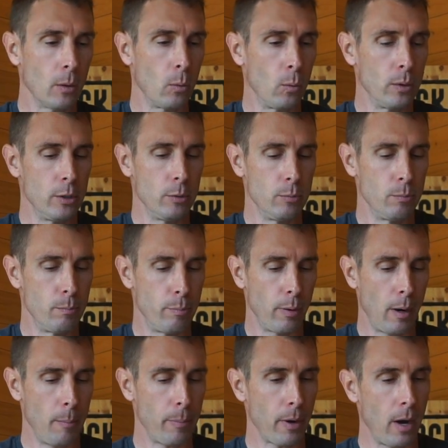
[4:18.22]
When you
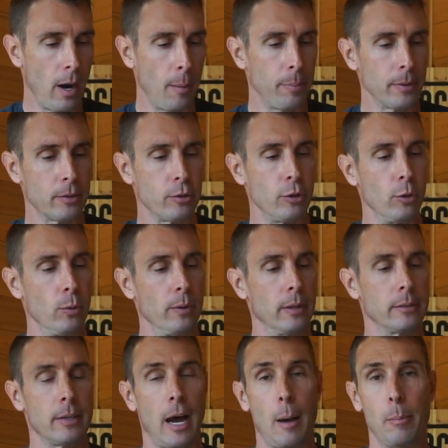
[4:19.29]
bump up to
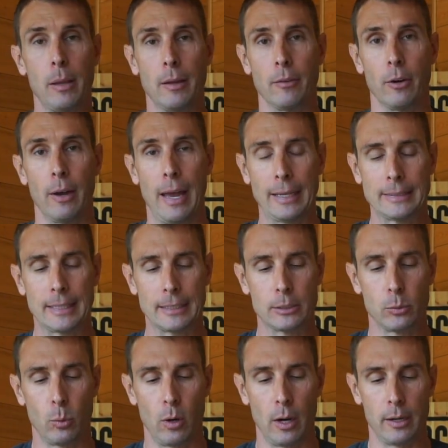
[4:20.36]
the top level,
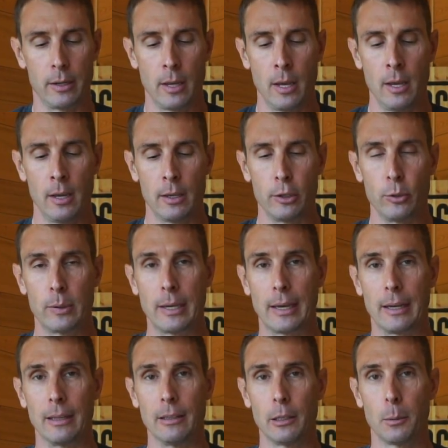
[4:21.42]
XX1, you
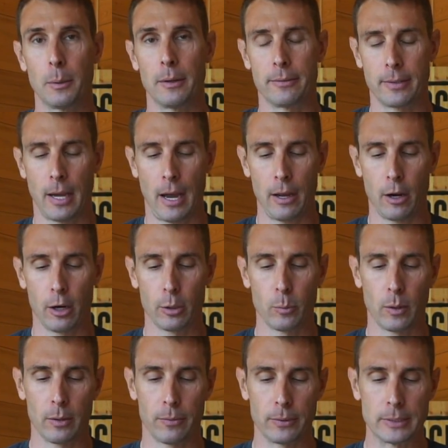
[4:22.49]
get a little bit of tie
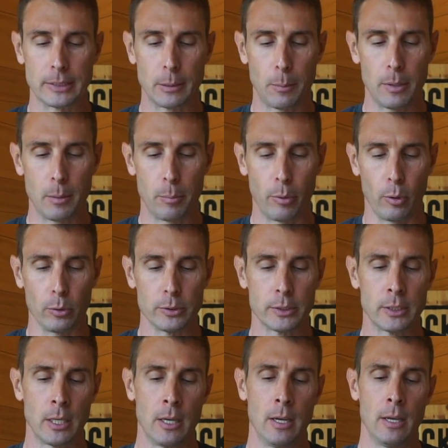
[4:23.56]
hardware for some of the
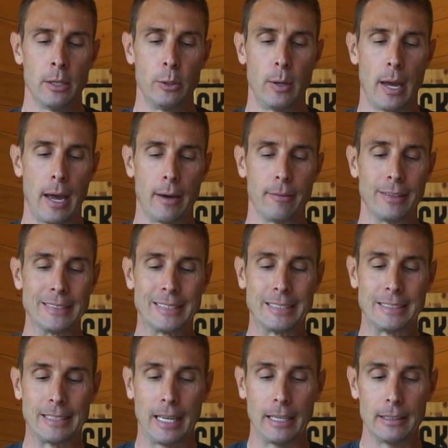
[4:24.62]
bolts. You have
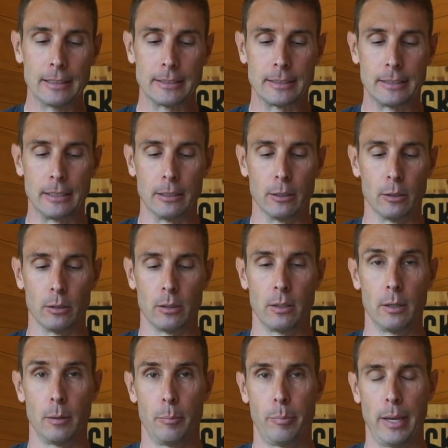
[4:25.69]
stainless
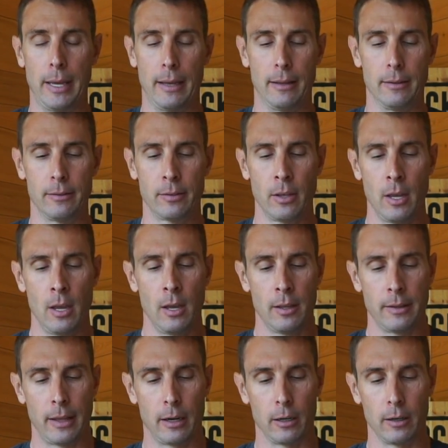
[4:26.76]
steel pins
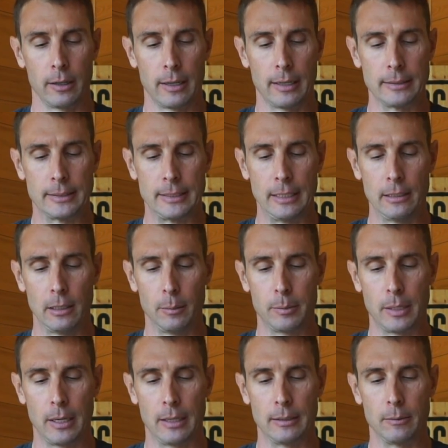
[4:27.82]
that are, again,
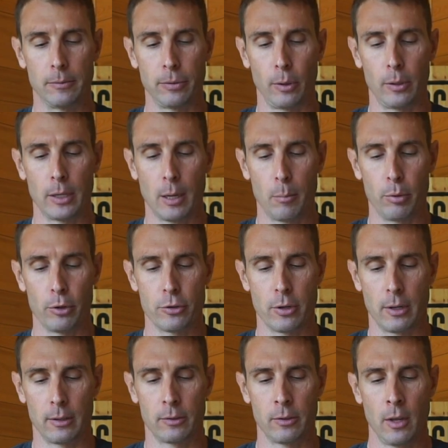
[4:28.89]
C-clipped in, floating on
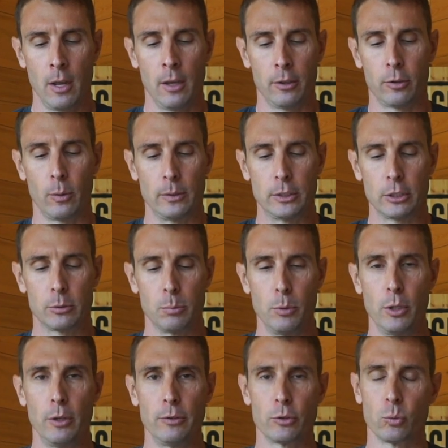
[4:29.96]
bushings, so it just
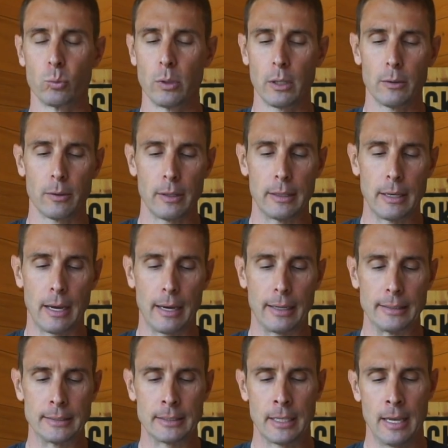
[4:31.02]
moves really, really
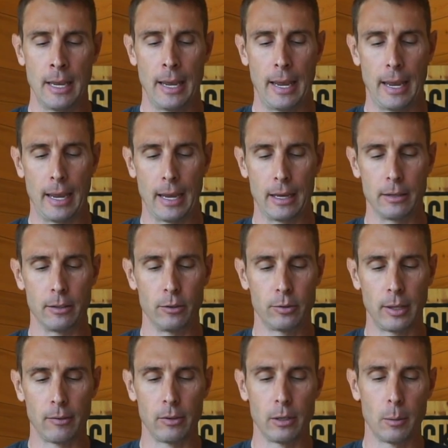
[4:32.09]
nice, and you
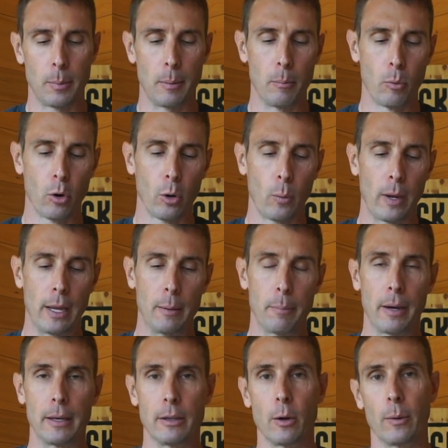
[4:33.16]
save a little bit more weight
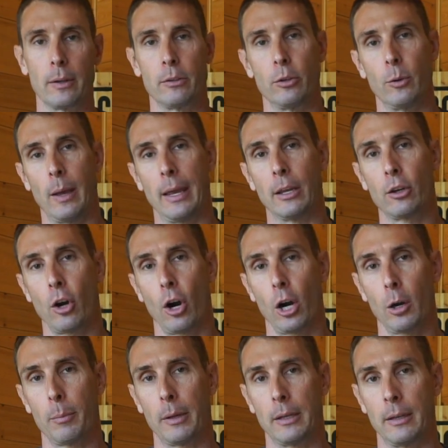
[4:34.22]
by going to a
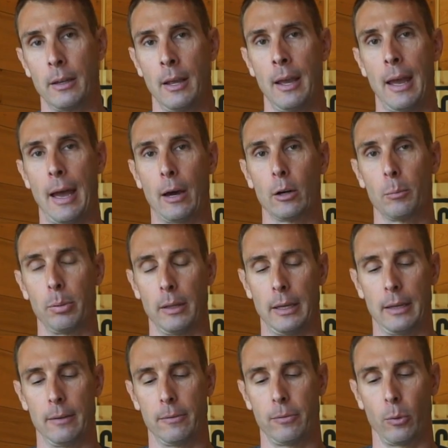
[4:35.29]
carbon outer
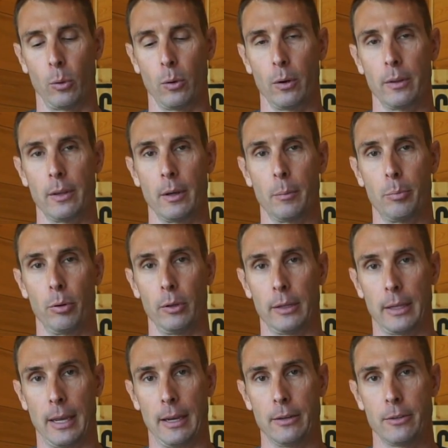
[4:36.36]
plate for the pulley
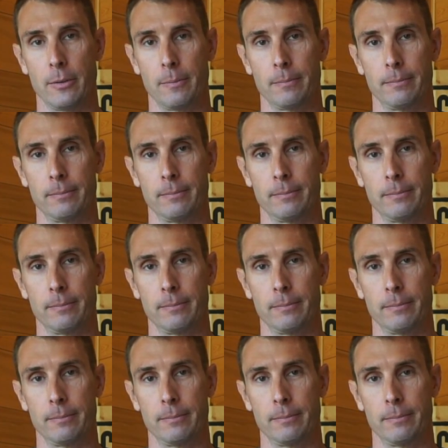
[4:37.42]
cage.